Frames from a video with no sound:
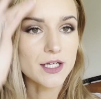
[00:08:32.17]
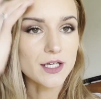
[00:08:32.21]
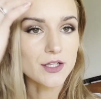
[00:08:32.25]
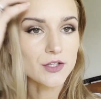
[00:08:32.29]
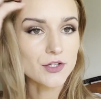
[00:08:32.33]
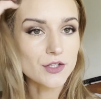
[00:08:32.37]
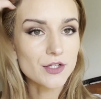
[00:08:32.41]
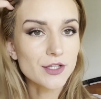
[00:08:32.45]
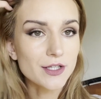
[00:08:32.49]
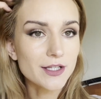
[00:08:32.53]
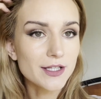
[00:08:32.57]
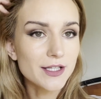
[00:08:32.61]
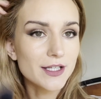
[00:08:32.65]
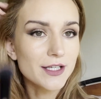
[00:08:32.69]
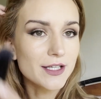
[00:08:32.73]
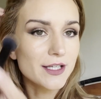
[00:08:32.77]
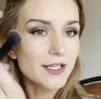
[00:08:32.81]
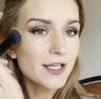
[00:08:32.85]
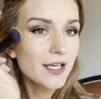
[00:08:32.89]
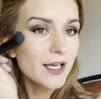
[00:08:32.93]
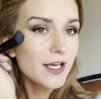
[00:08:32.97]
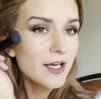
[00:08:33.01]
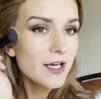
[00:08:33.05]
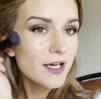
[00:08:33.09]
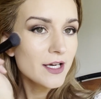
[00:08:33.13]
I look like
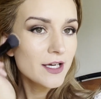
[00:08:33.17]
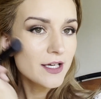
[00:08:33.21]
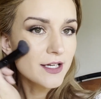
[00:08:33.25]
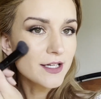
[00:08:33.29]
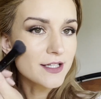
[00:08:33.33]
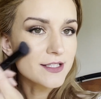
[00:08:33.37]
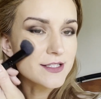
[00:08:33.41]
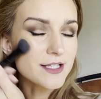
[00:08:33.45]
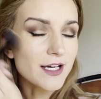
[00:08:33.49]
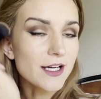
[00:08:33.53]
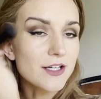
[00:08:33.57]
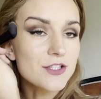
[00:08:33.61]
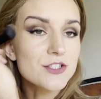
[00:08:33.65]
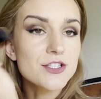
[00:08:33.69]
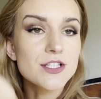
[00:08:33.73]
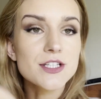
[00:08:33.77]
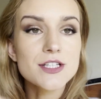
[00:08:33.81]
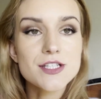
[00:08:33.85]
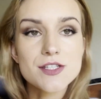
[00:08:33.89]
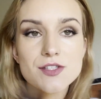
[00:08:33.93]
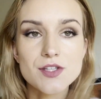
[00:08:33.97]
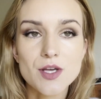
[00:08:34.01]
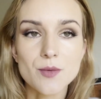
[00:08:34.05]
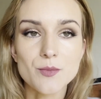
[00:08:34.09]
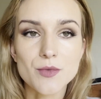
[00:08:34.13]
it's actually
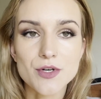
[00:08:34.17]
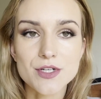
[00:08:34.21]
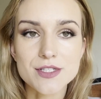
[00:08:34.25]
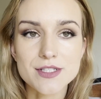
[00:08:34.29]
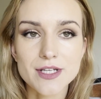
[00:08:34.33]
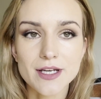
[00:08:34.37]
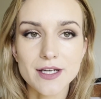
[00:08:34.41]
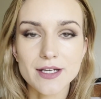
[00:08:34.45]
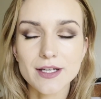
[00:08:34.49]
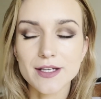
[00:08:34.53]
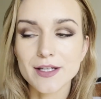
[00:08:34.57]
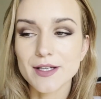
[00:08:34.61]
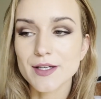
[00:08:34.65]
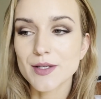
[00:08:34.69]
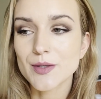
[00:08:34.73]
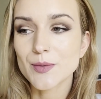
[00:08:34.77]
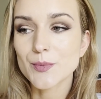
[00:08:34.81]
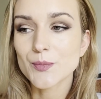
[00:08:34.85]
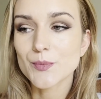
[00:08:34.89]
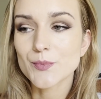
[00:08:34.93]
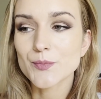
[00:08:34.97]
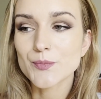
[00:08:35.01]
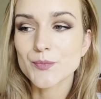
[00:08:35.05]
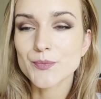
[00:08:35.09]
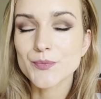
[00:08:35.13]

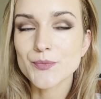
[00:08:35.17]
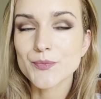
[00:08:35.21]
summertime.